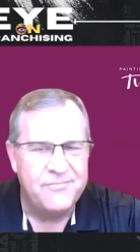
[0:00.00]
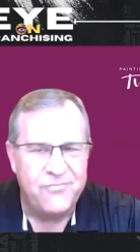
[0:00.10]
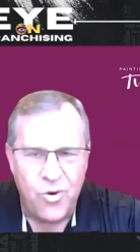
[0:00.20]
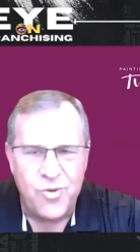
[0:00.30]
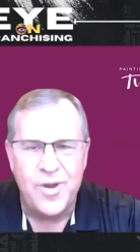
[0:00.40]

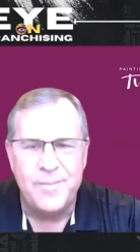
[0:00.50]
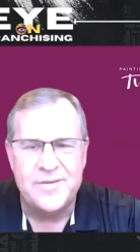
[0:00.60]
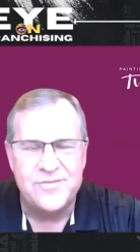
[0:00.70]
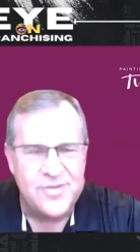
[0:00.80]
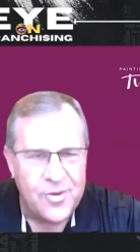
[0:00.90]
four
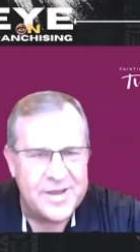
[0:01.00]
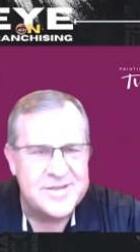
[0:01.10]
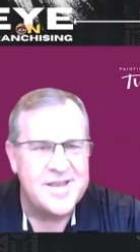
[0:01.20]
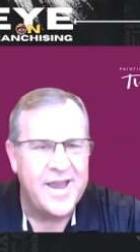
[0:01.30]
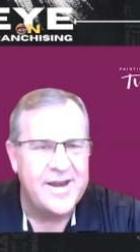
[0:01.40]
women so
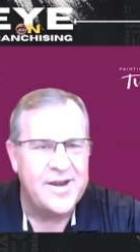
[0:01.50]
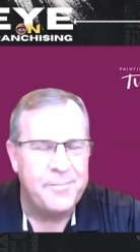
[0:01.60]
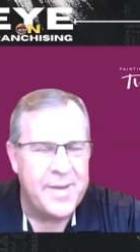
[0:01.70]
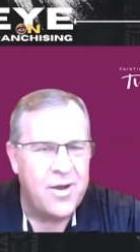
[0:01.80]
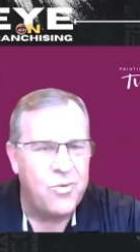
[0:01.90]
excited
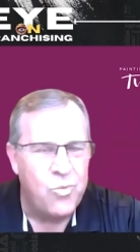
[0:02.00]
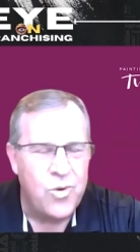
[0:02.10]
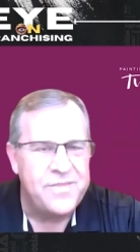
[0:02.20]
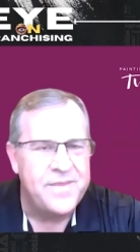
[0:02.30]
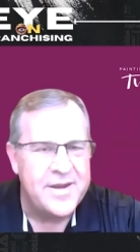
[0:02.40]
about
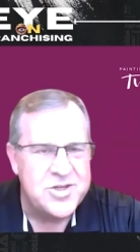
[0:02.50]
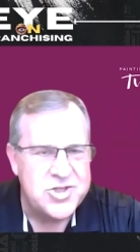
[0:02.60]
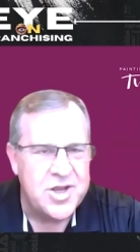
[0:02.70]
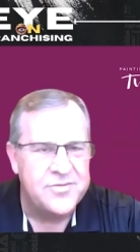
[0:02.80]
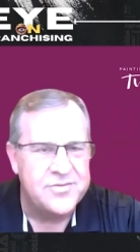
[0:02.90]
what they
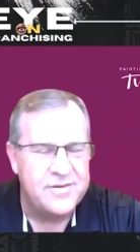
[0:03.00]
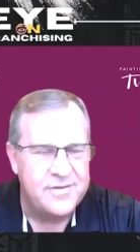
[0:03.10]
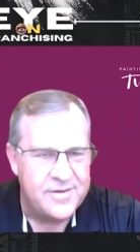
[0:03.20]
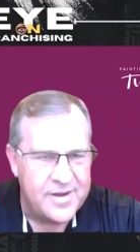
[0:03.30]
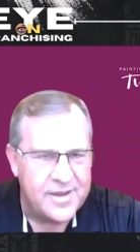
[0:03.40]
just
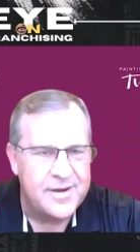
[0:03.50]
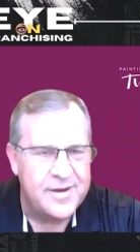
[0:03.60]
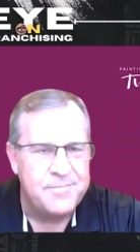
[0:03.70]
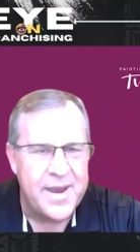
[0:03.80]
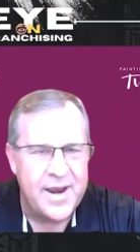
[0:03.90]
did
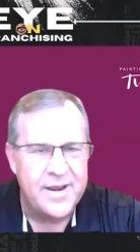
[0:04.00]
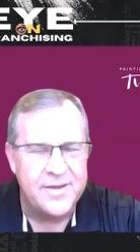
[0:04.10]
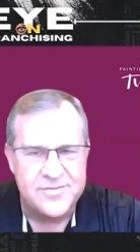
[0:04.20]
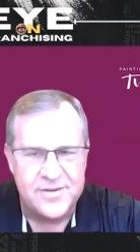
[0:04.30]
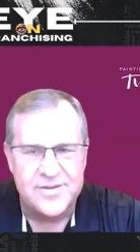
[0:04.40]
in painting
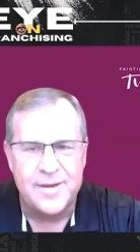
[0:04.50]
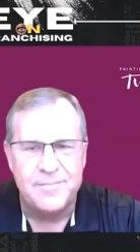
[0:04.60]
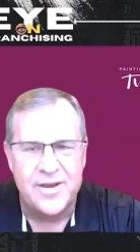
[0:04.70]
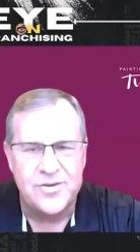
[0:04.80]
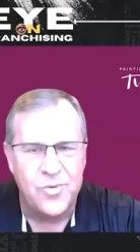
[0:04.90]
a
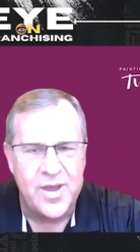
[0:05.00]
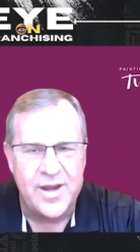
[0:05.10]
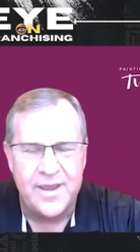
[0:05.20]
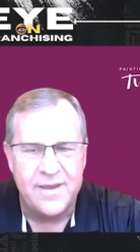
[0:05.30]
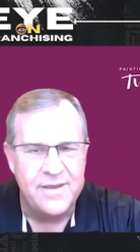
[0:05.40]
sixteen by
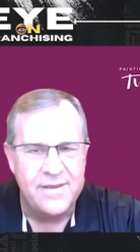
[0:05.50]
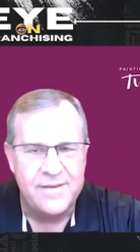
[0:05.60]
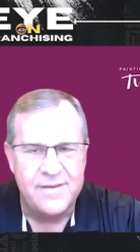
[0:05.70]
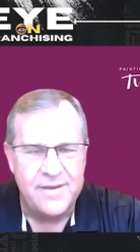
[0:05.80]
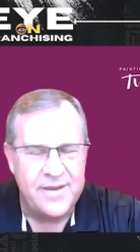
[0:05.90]
twenty
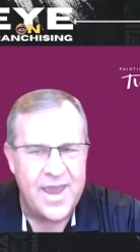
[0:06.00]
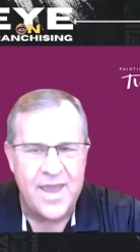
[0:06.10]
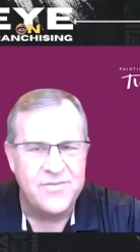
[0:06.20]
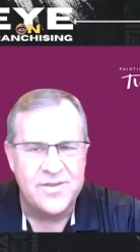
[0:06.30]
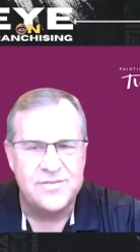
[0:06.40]

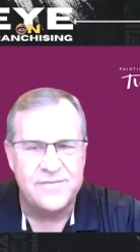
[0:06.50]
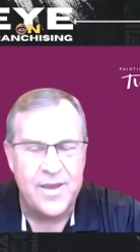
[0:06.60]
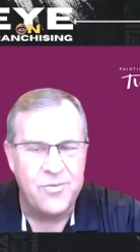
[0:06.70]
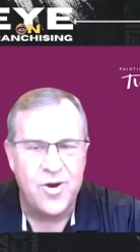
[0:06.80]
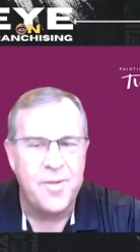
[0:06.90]
canvas, and
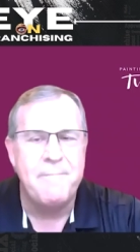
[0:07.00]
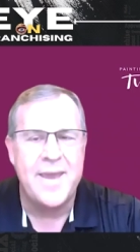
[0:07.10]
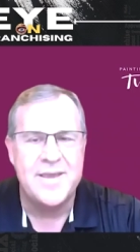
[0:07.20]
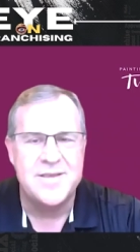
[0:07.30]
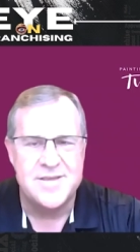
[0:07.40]
they were
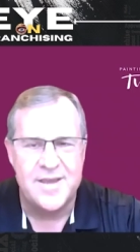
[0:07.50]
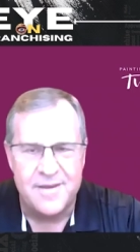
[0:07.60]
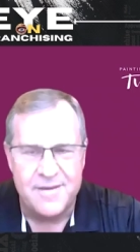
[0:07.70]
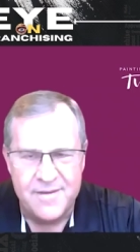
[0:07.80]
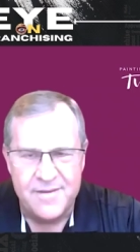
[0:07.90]

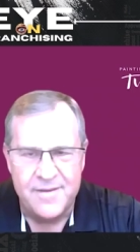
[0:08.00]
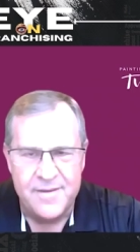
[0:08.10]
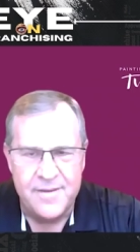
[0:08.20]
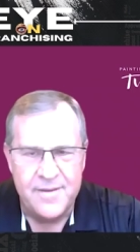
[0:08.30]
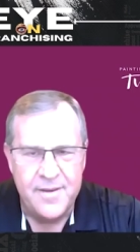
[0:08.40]
amazing.
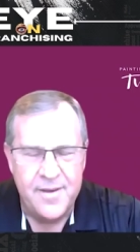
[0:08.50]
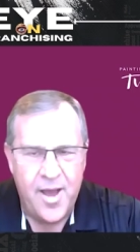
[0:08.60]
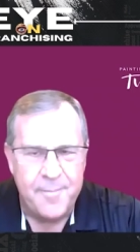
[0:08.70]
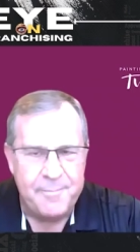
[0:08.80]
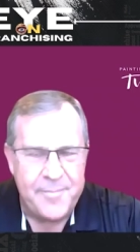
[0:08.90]

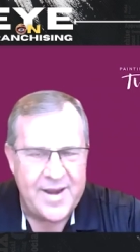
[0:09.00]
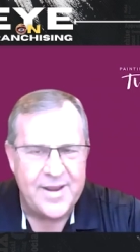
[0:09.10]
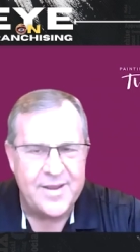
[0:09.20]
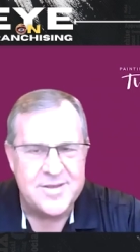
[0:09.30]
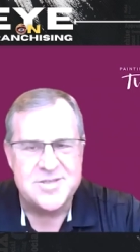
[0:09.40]
I'm
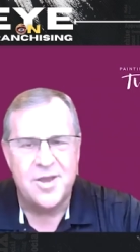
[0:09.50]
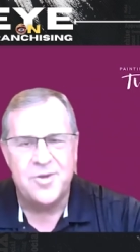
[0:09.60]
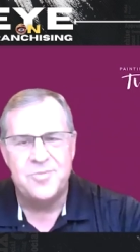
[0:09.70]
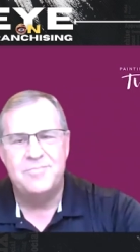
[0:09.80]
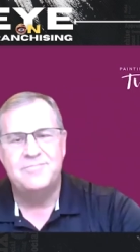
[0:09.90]
painting,
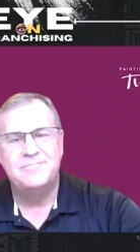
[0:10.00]
so